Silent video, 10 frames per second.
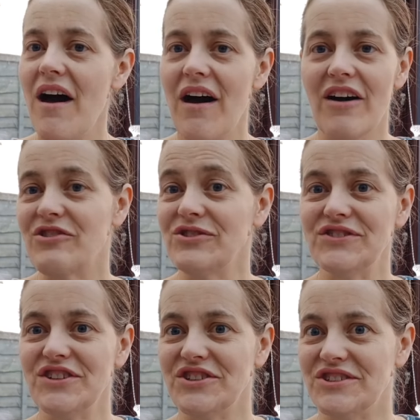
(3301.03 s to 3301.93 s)
cross
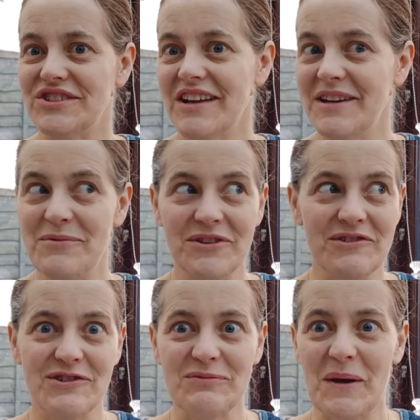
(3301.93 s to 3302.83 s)
stitchers, and it wouldn't
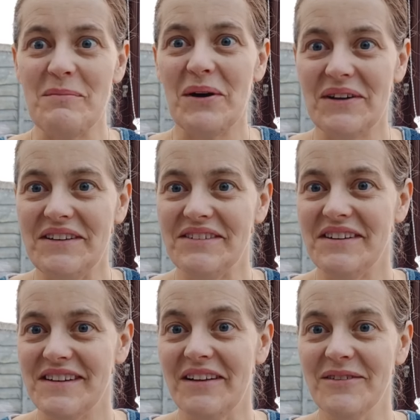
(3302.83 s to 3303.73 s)
cross my mind to
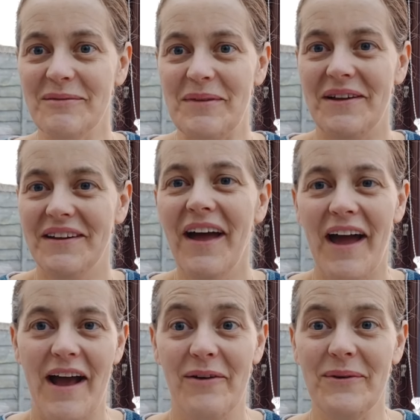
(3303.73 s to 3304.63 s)
tell them
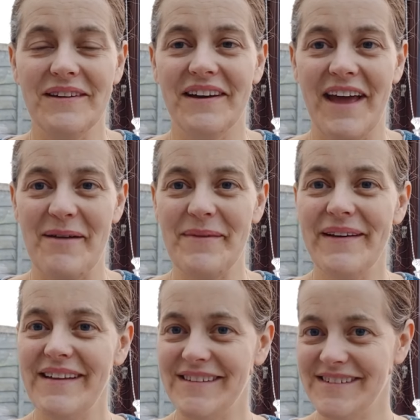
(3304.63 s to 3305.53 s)
how weird I am.
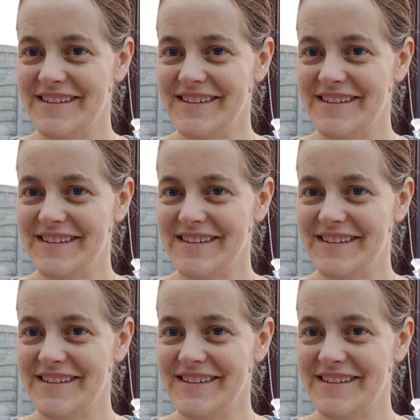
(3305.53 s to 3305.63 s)
It just